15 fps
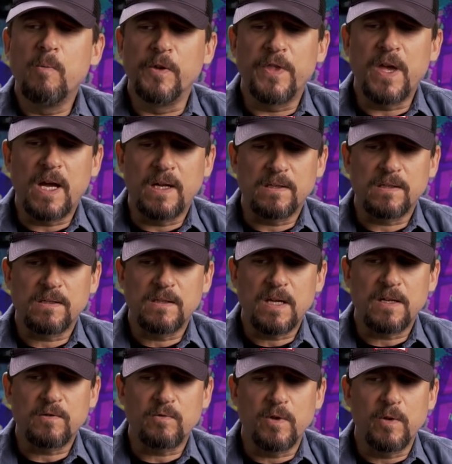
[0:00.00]
But
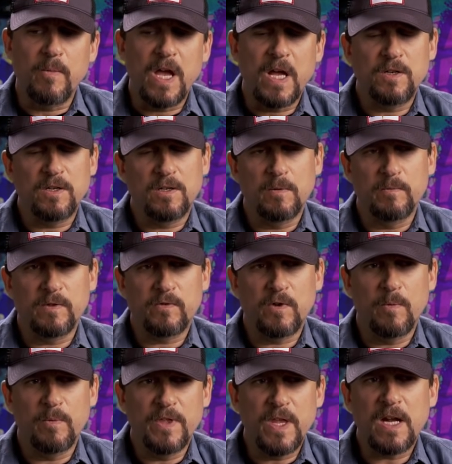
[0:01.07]
that's where the magic comes
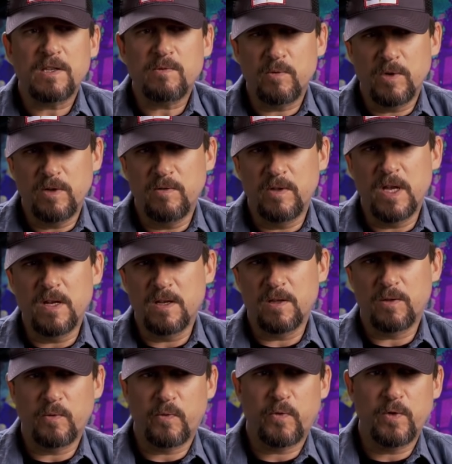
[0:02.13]
from. And that's where you then
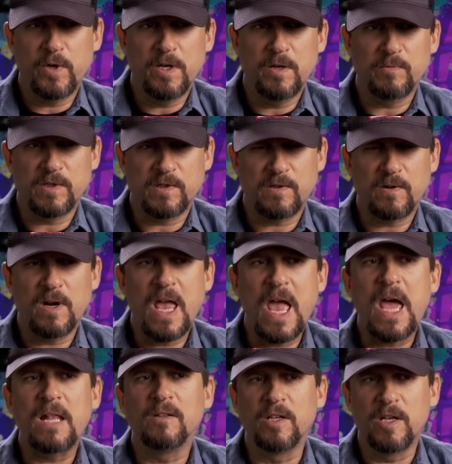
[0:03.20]
get the freedom to start
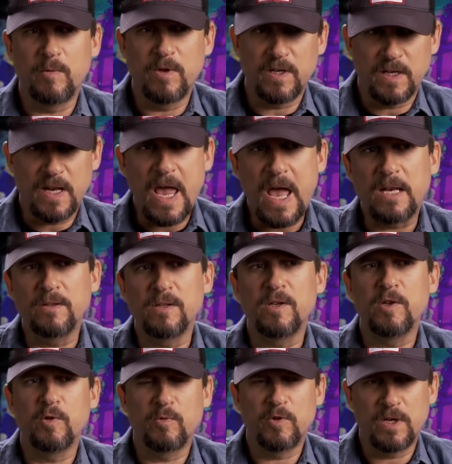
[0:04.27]
ad-libbing and adding the
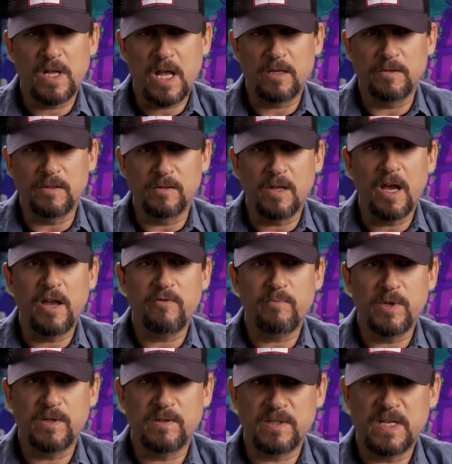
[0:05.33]
humor and adding the
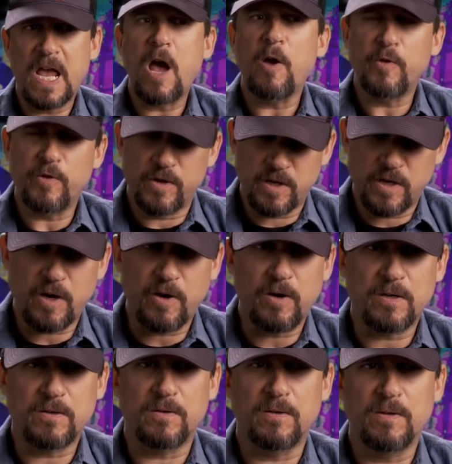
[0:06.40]
life, because now they're in
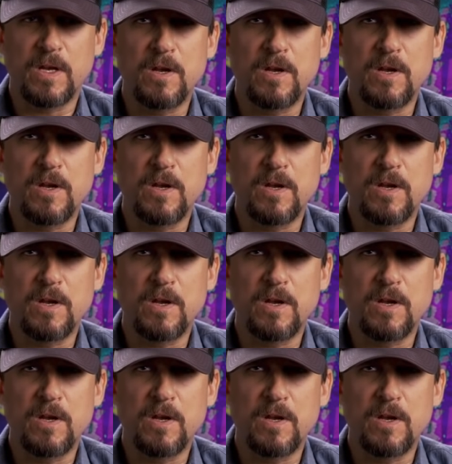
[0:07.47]
character.